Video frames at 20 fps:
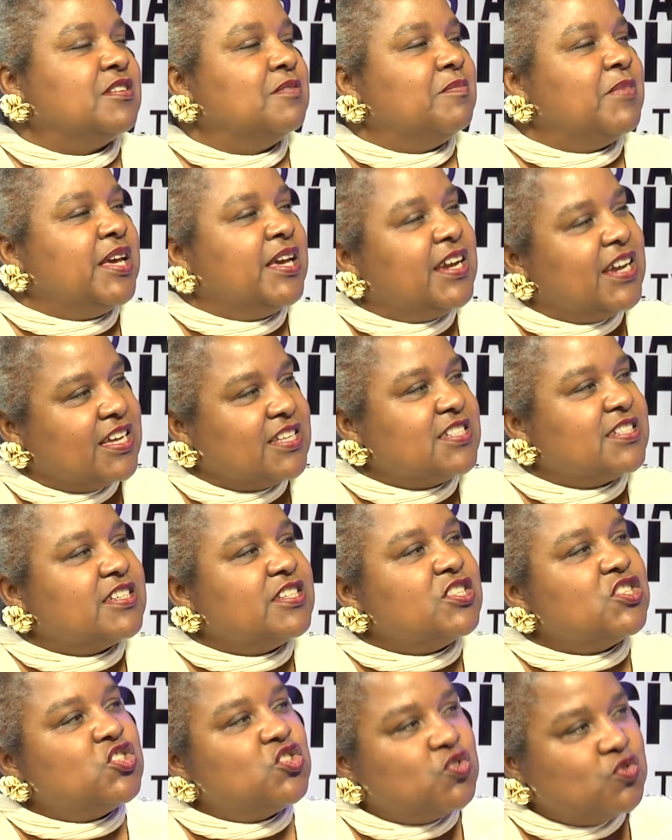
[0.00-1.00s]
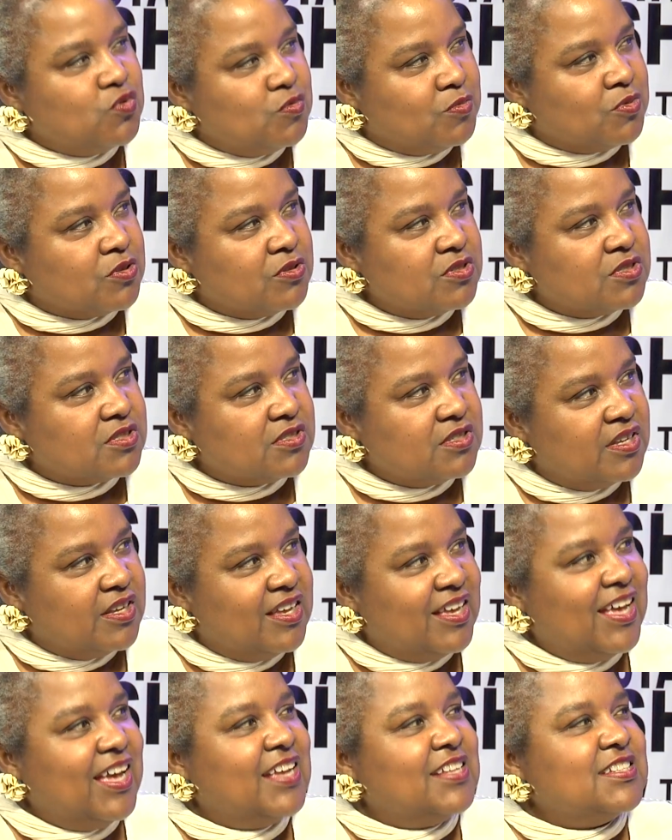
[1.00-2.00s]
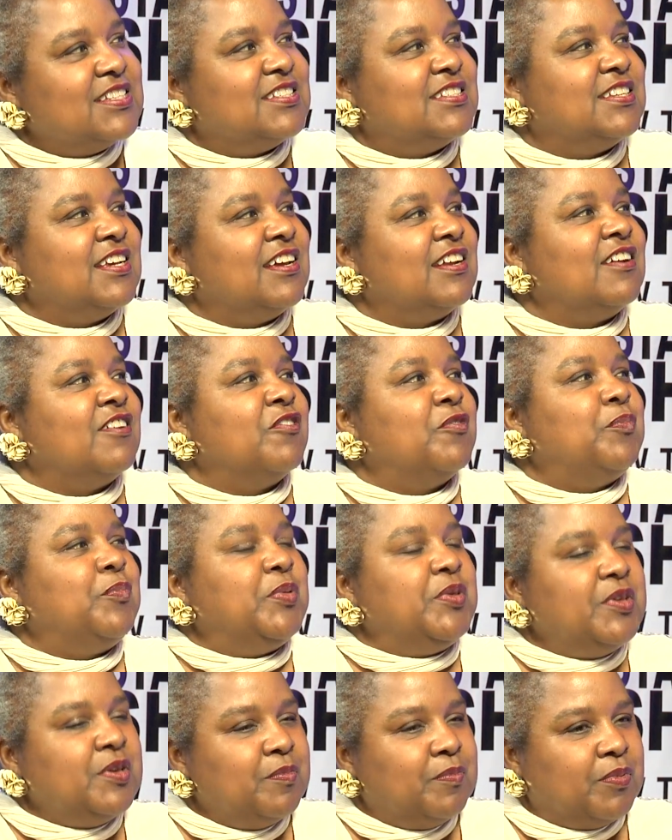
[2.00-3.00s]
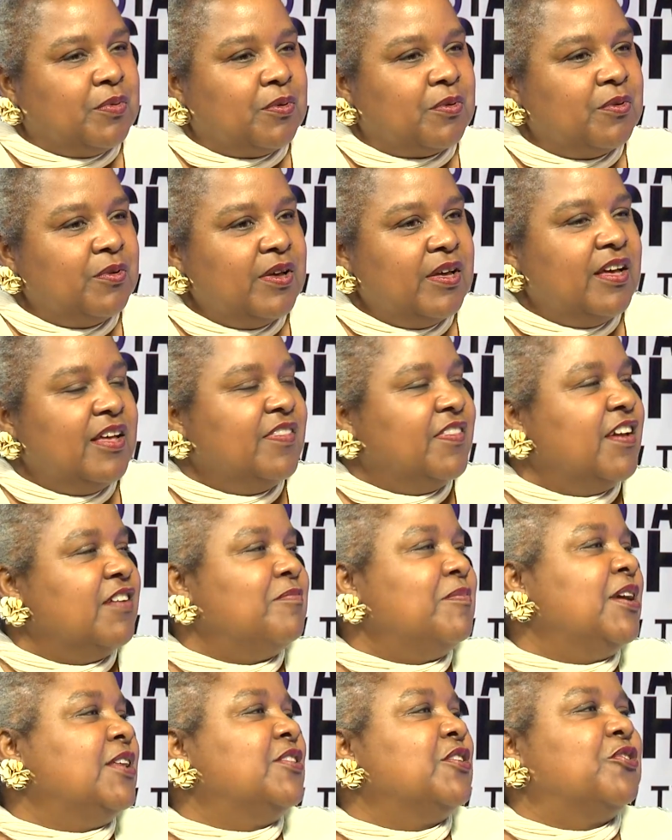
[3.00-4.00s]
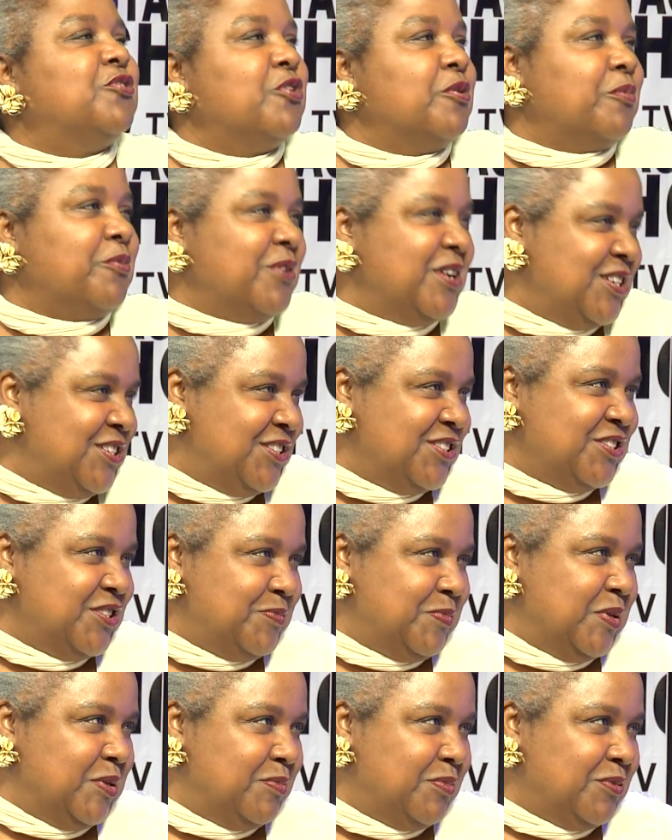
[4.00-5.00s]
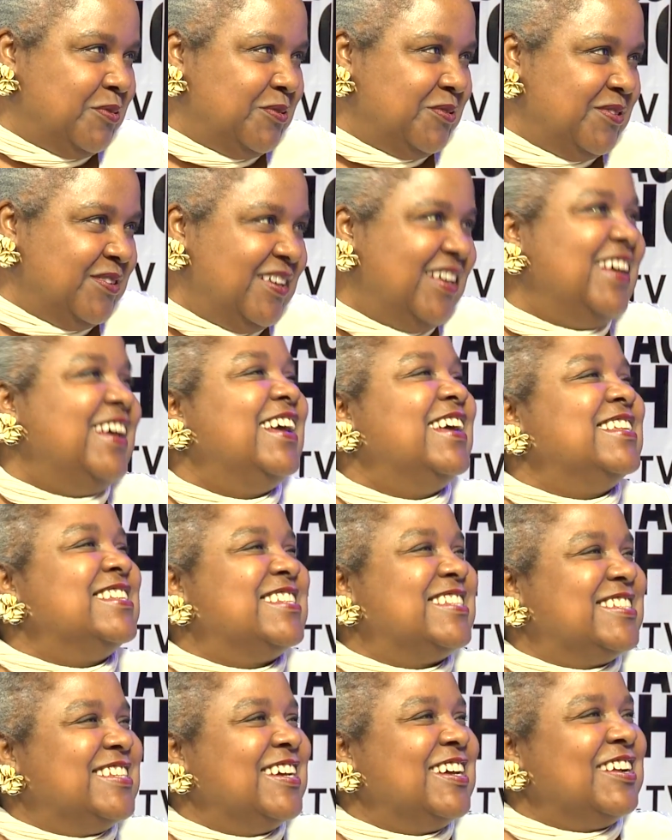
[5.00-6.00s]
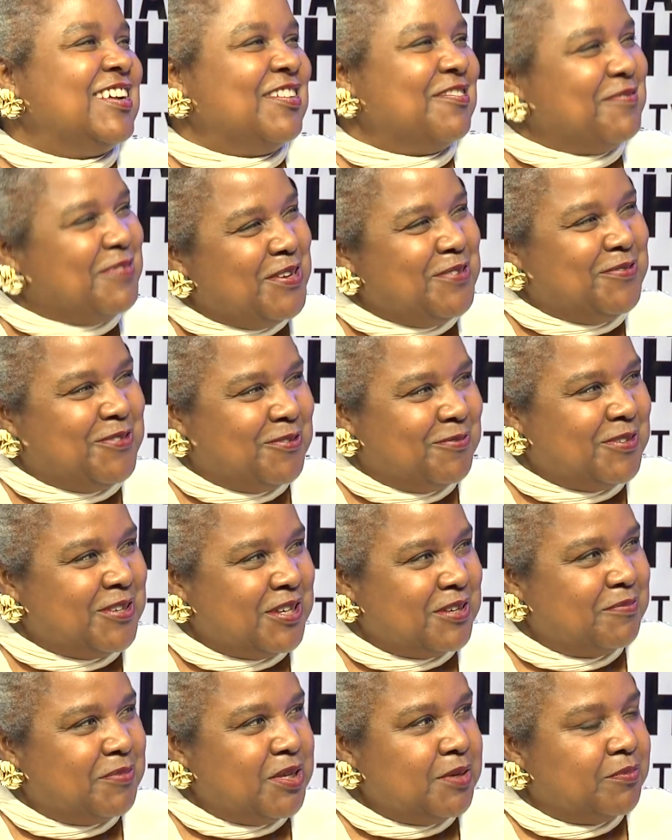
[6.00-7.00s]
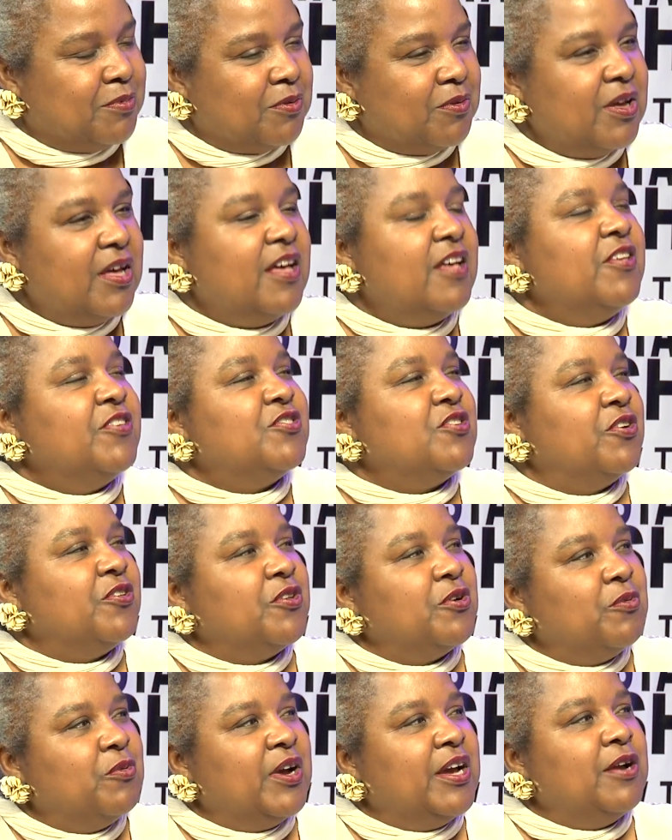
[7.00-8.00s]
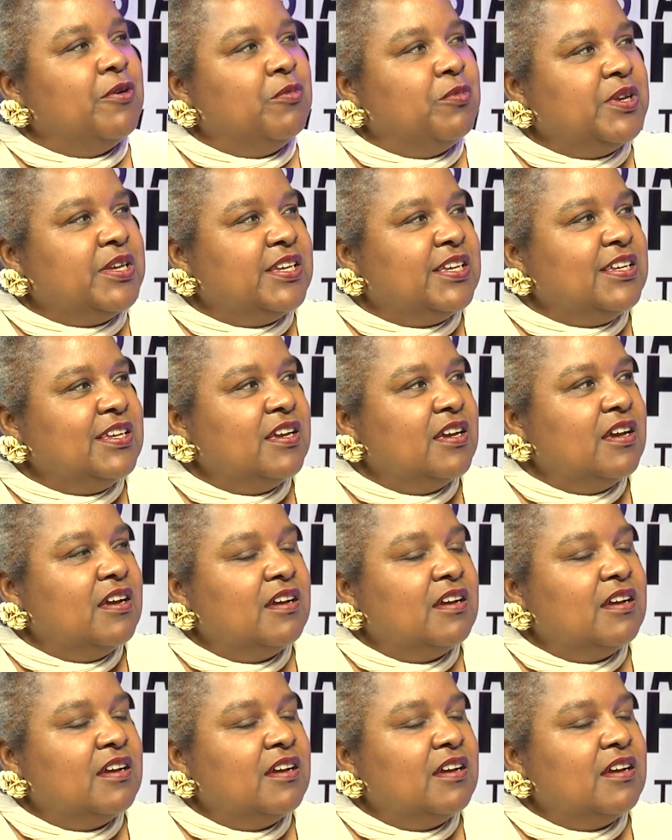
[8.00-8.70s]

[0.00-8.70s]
to make us consumers instead of people, they've made the corporations people instead of people being people. So the way we